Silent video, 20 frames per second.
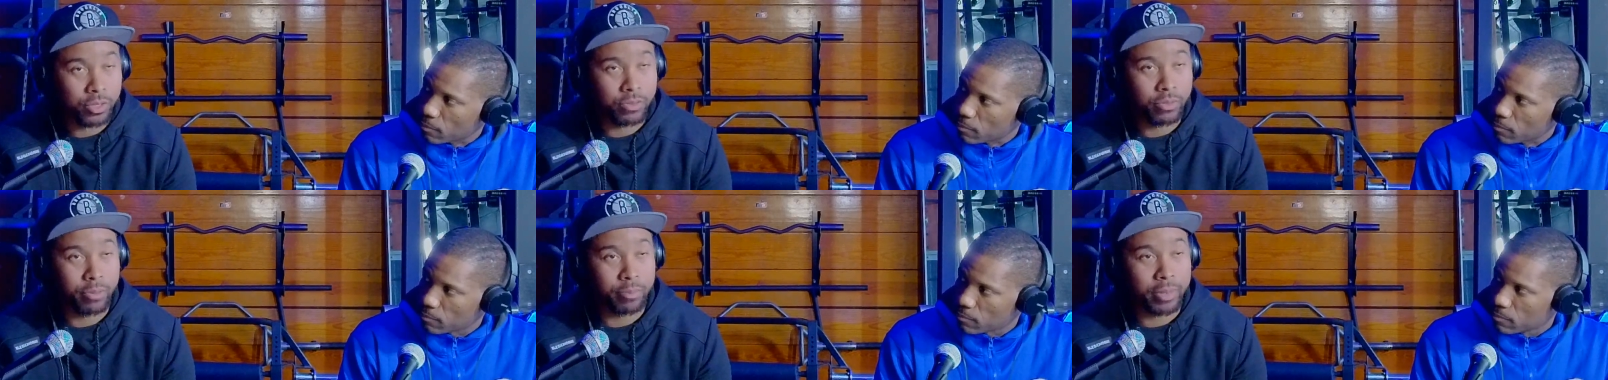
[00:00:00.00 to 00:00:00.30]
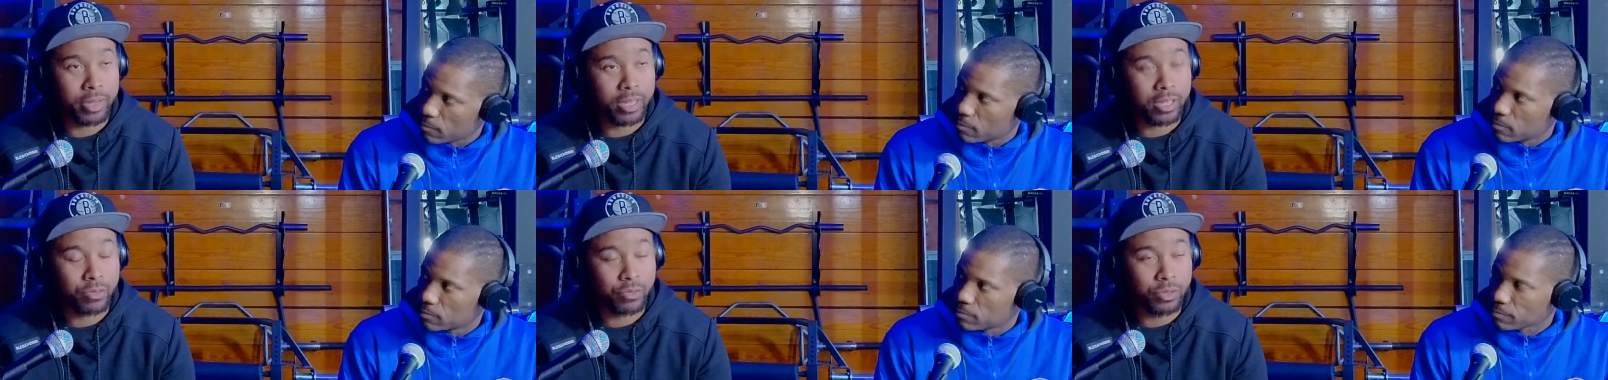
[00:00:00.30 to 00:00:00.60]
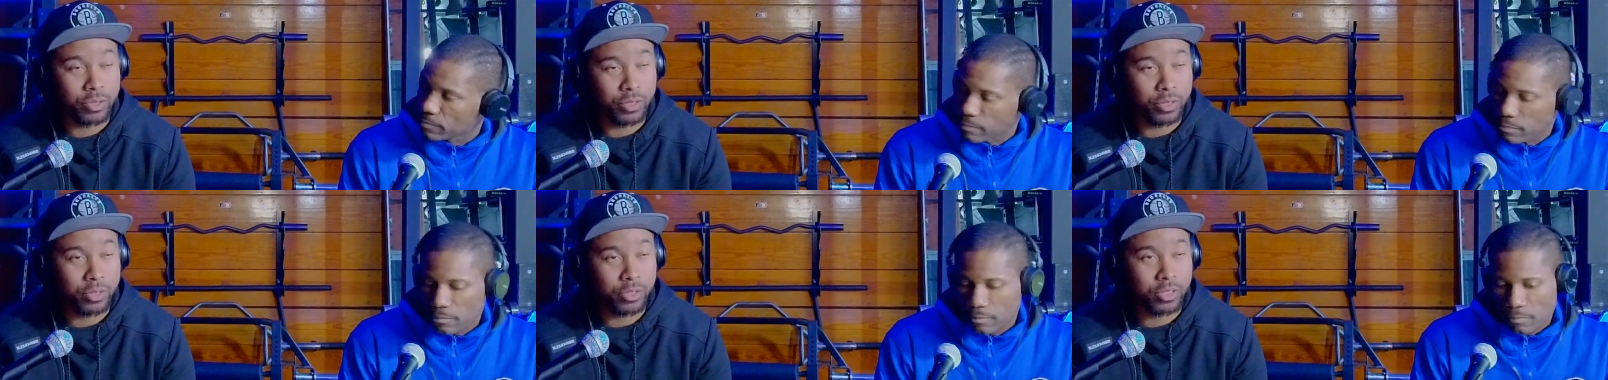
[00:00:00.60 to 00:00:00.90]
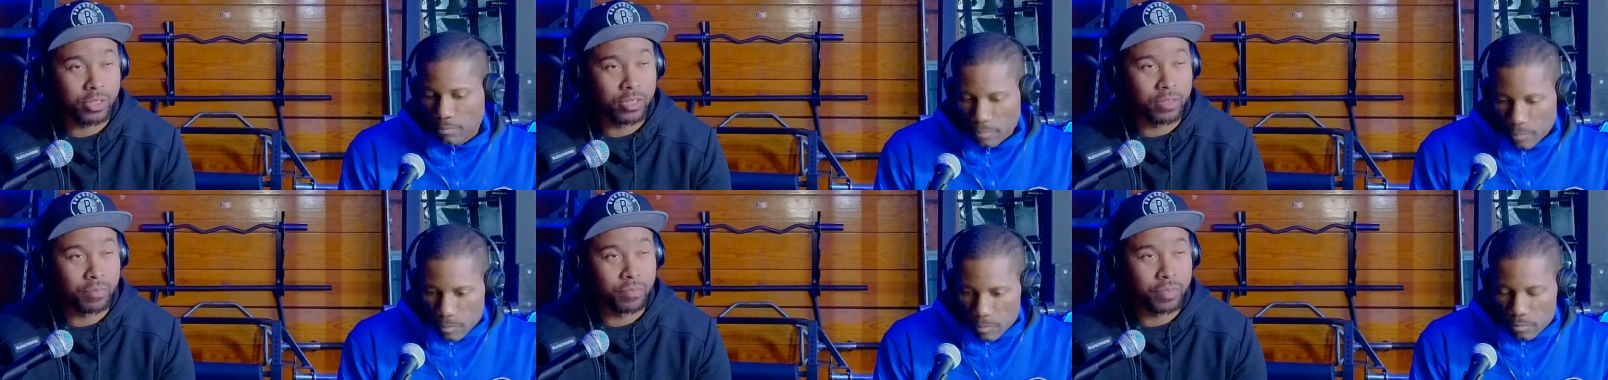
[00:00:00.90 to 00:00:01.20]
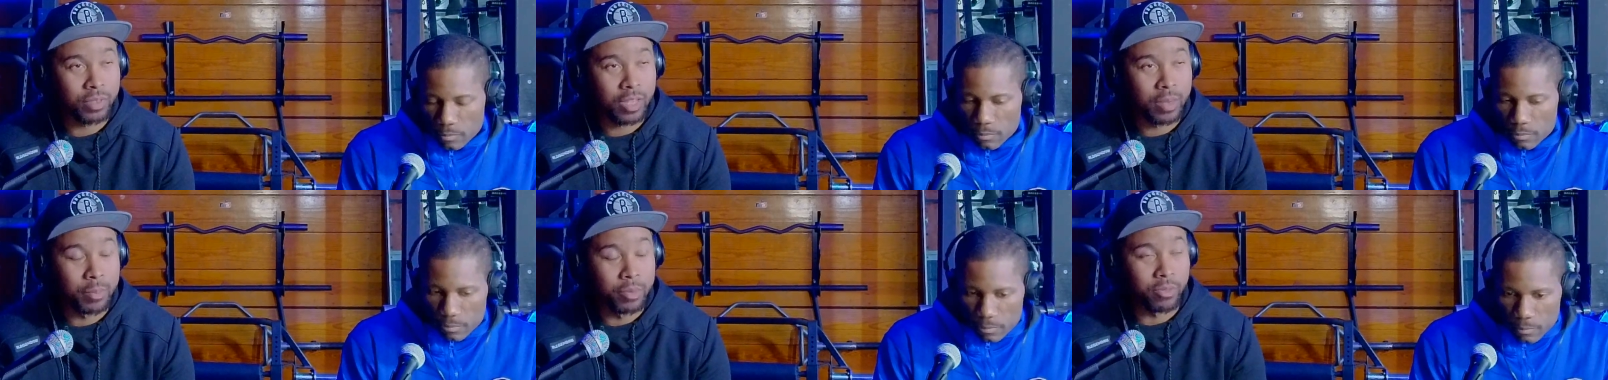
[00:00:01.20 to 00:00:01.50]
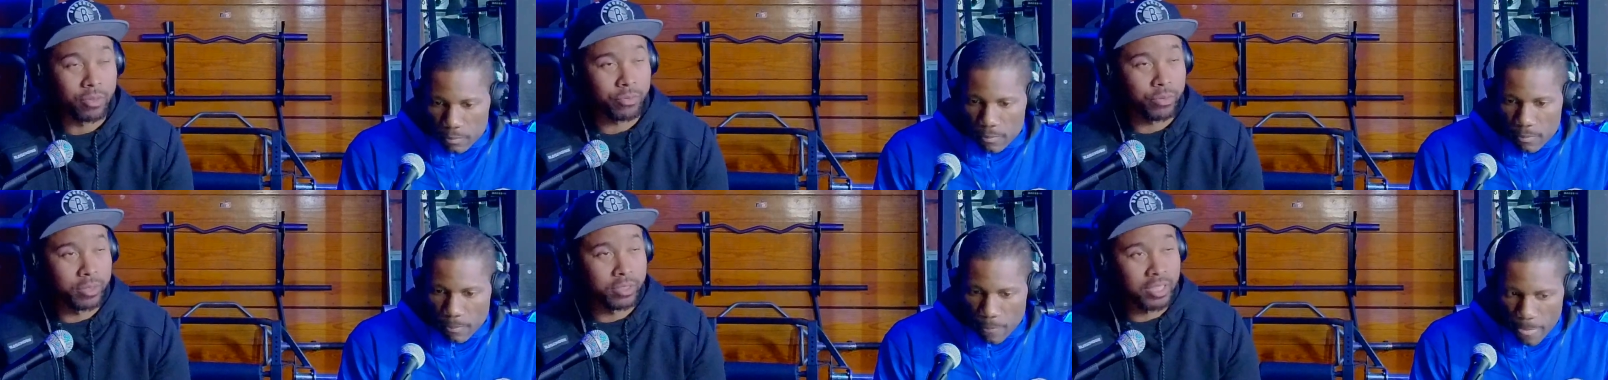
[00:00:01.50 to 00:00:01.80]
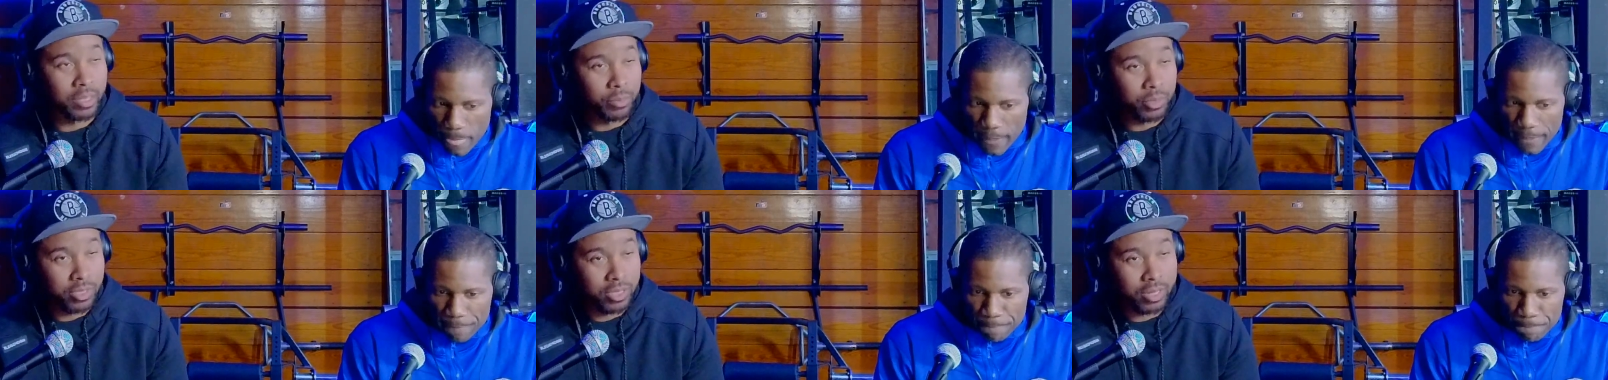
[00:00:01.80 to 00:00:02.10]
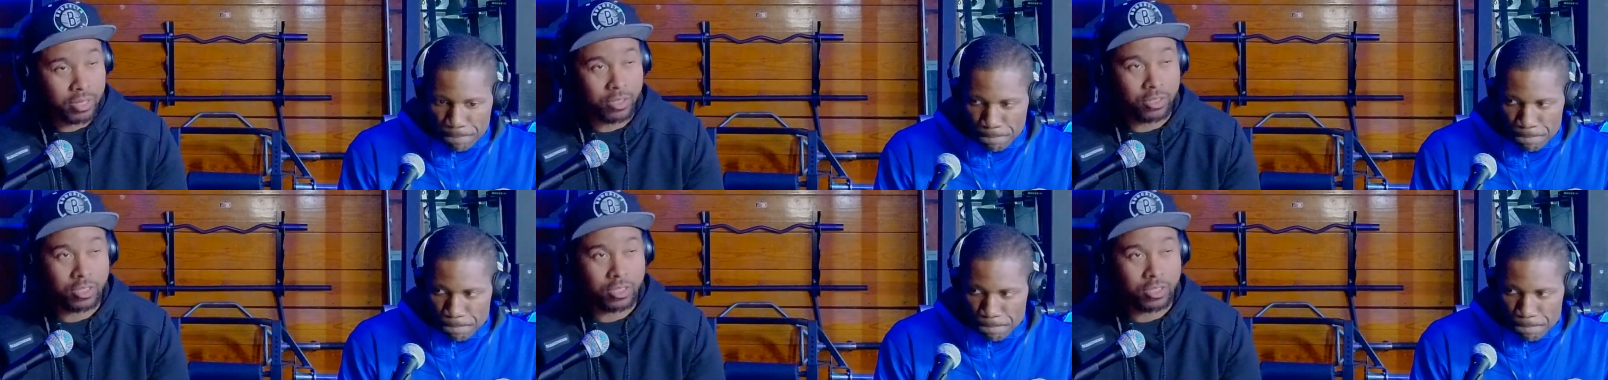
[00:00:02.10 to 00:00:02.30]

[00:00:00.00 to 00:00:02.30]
Speaker 1: of the past few years. And I remember the first time you said this